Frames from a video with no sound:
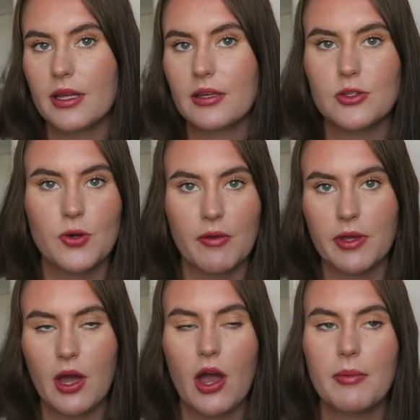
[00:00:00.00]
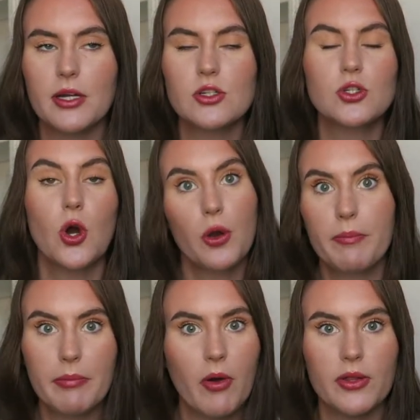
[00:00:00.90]
like driving home, I just
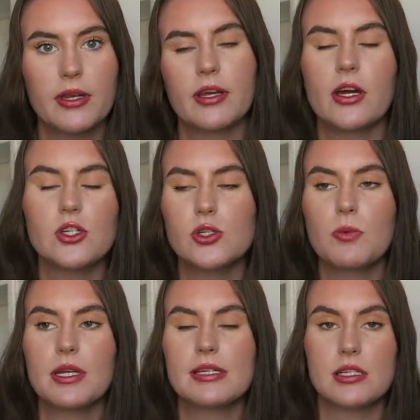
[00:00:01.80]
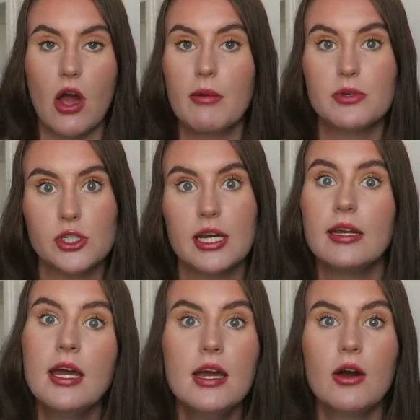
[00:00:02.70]
couldn't be bothered. Like I just wanted a time machine.